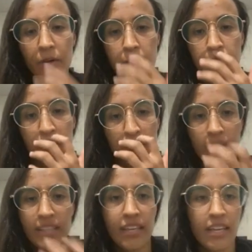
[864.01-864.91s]
So I
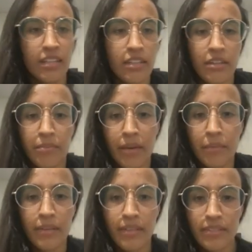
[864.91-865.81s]
don't know.
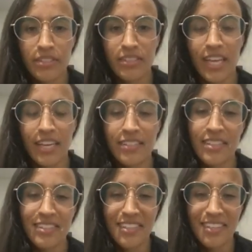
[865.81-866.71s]
Maybe he just likes us.